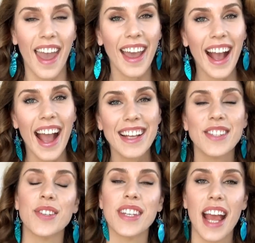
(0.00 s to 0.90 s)
Hey
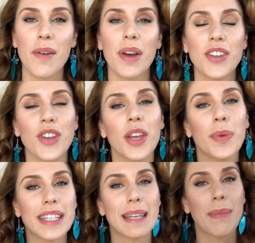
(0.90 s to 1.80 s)
guys, so today I wanted to show you
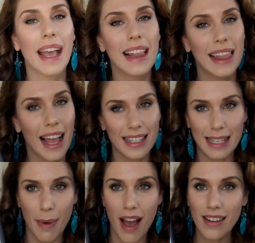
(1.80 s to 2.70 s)
what's in my
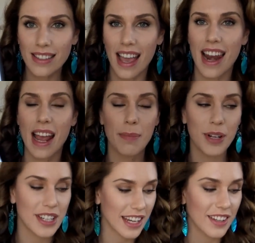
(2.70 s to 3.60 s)
glossy box, and I am
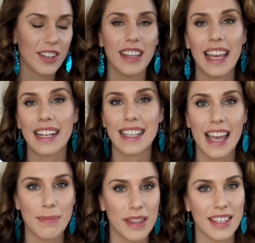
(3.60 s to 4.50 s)
particularly
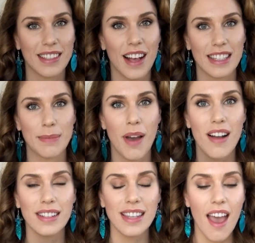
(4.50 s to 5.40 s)
excited about this glossy
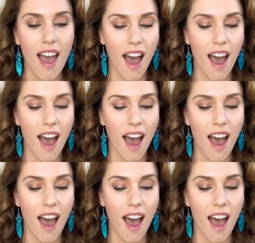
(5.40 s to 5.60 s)
box.